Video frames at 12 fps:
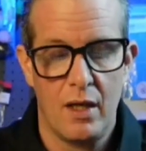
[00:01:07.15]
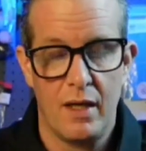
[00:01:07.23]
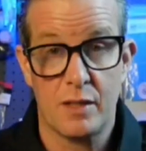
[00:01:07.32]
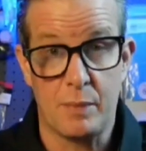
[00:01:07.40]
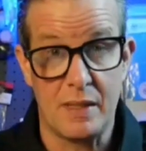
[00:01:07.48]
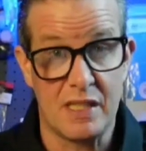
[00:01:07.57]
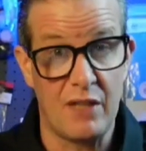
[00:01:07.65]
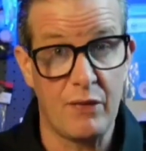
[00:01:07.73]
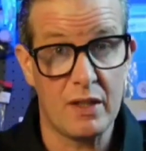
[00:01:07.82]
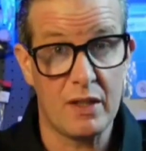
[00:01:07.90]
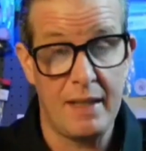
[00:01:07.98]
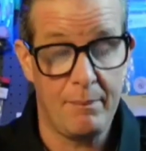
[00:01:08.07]

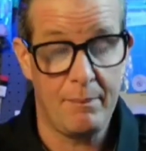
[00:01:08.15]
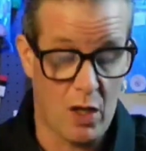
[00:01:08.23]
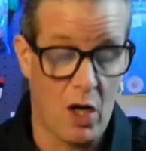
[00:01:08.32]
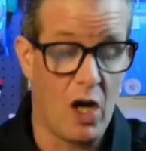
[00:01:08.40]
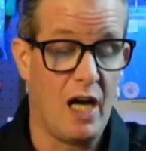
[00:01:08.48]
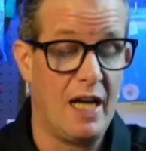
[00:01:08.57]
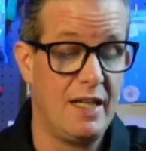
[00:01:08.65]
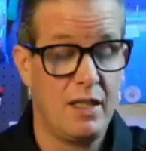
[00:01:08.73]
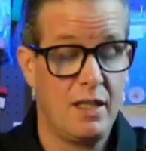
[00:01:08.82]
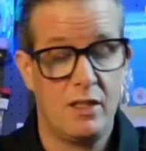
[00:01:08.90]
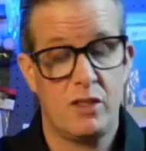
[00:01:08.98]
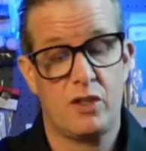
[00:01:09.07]
Specifically on
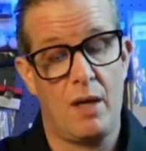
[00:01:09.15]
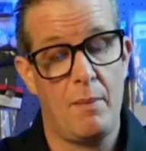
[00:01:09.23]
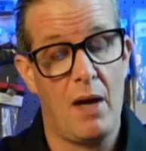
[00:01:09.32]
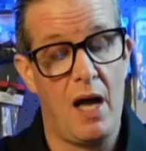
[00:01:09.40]
some